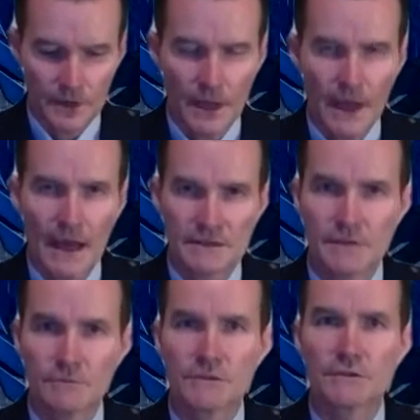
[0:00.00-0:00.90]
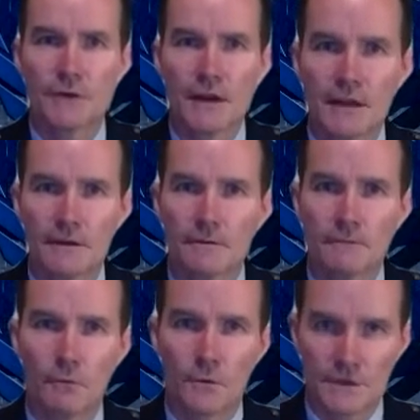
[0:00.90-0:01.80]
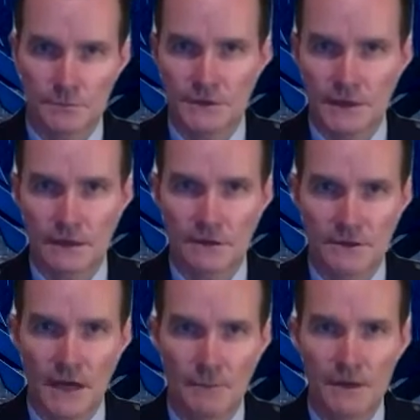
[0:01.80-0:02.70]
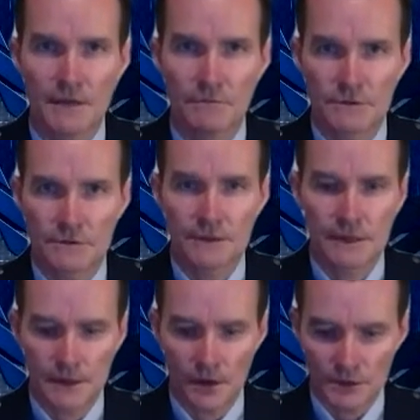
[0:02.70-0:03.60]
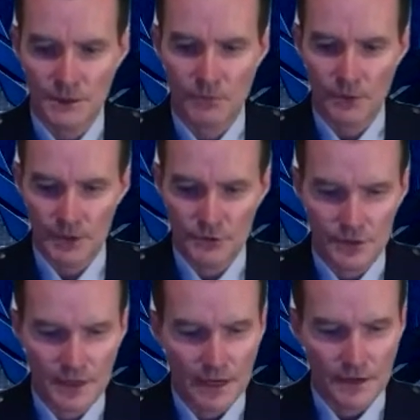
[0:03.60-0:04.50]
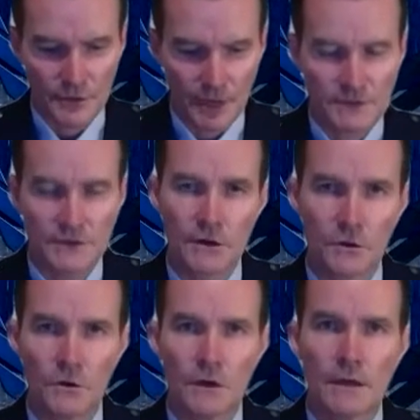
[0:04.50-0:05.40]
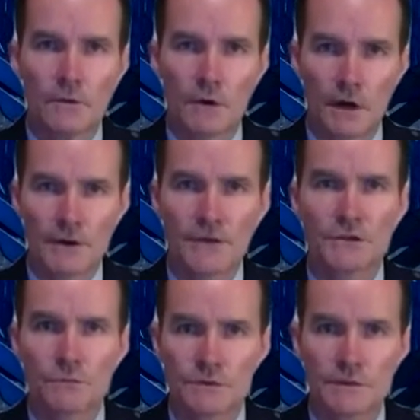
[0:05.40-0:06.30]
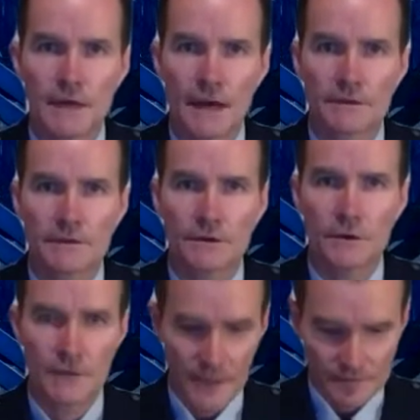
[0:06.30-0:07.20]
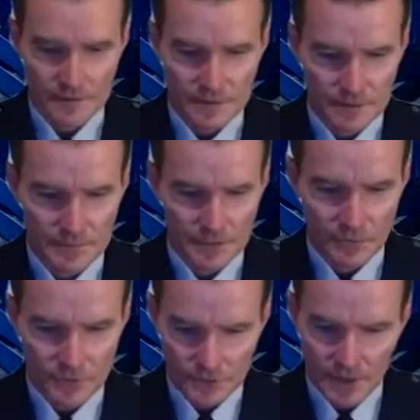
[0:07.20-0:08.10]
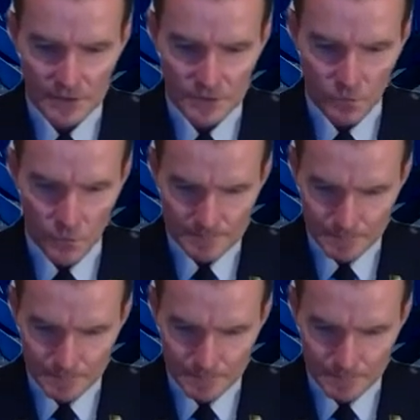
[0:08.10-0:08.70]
As he was in training for this particular assignment, he was on temporary duty out in New Mexico when our nation was attacked on the 11th of September, 2001.